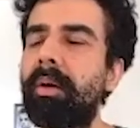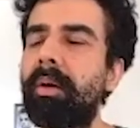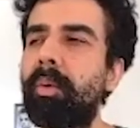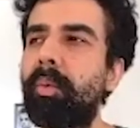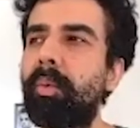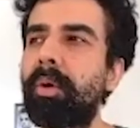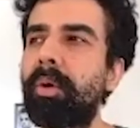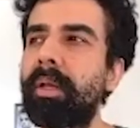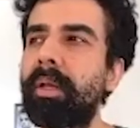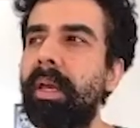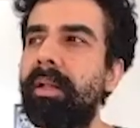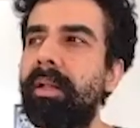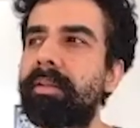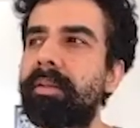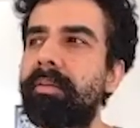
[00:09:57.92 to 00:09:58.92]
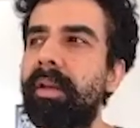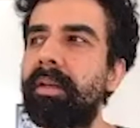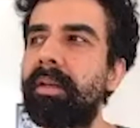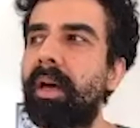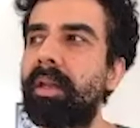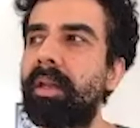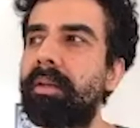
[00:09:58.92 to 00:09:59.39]
what else have I
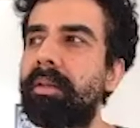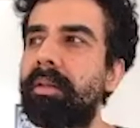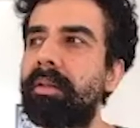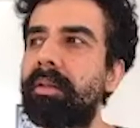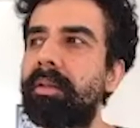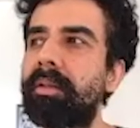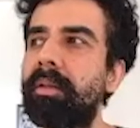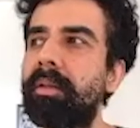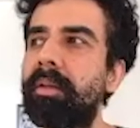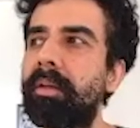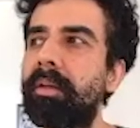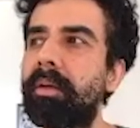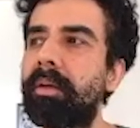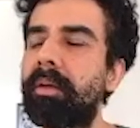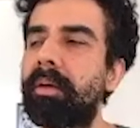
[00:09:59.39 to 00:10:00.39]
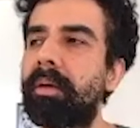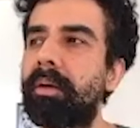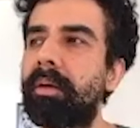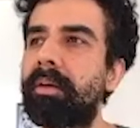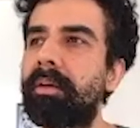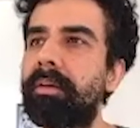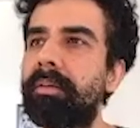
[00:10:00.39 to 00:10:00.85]
done?
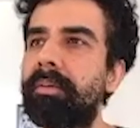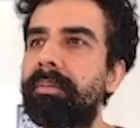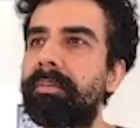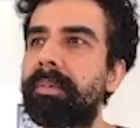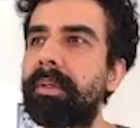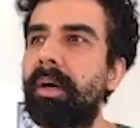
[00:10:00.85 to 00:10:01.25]
I